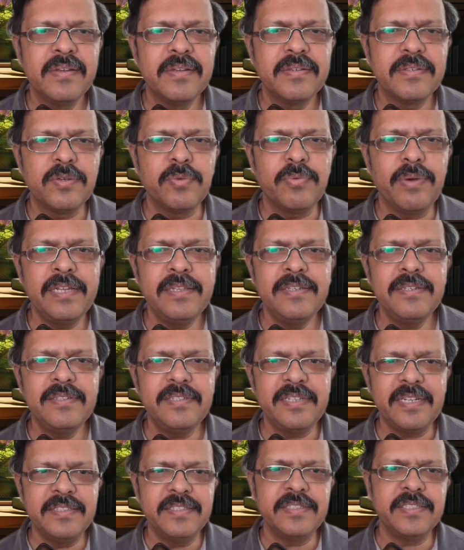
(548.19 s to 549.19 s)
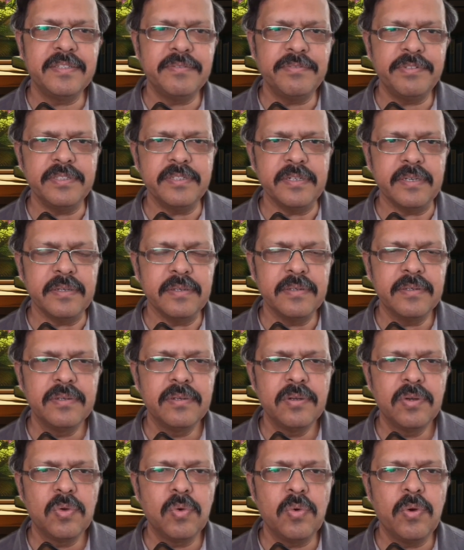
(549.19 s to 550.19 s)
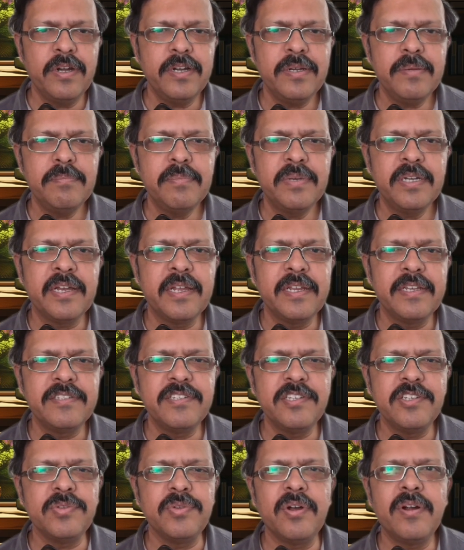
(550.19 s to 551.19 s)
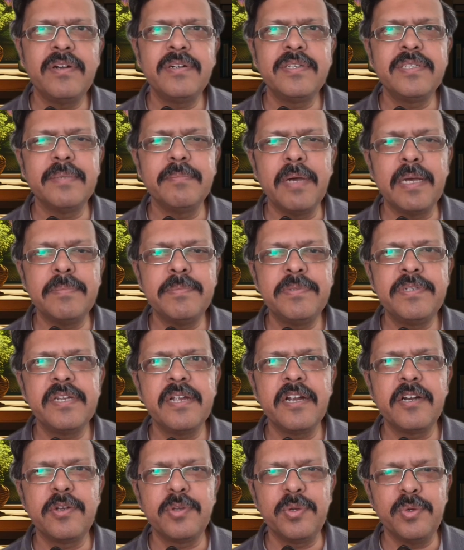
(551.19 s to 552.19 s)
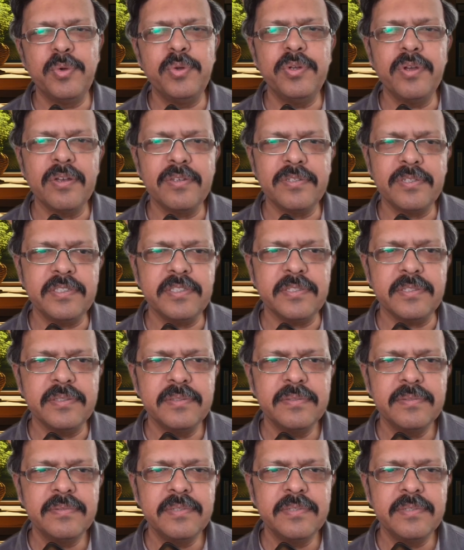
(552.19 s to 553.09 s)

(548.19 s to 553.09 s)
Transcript: So why this changes everything? Quantum mechanics is not some abstract curiosity.